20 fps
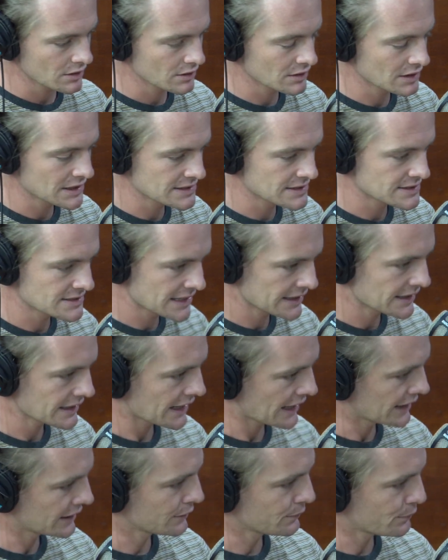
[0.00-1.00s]
There's
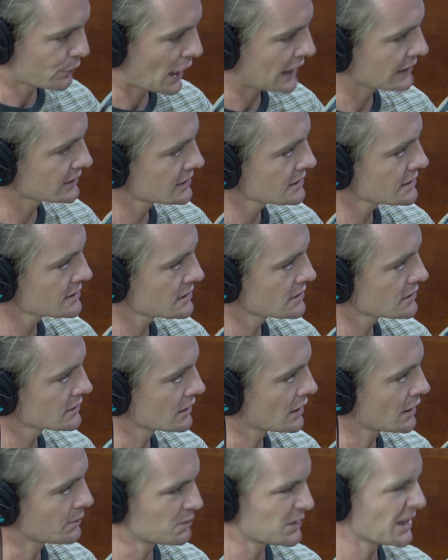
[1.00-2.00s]
dedicated practice,
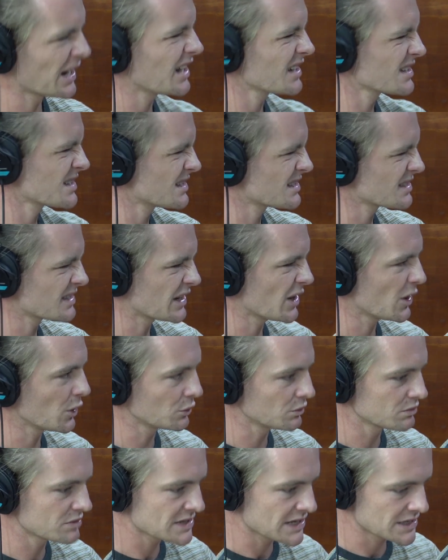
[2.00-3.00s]
abhyasas, the
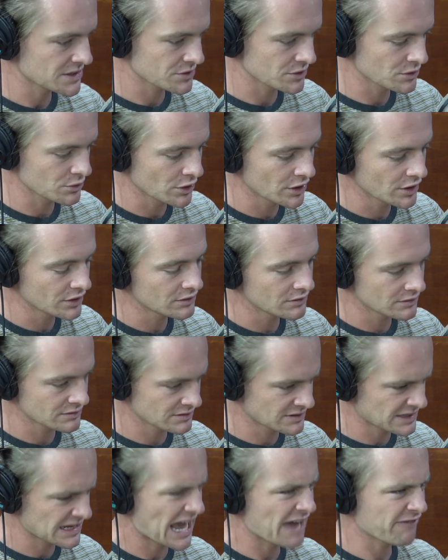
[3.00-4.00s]
old Sanskrit word,
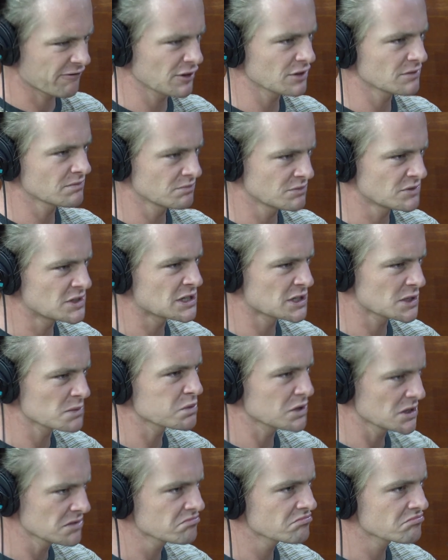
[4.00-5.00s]
effort,
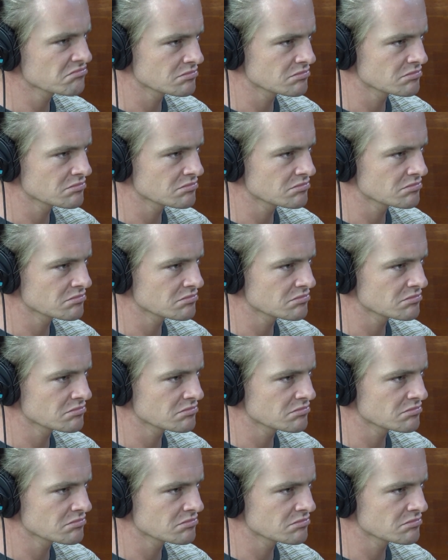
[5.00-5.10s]
discipline,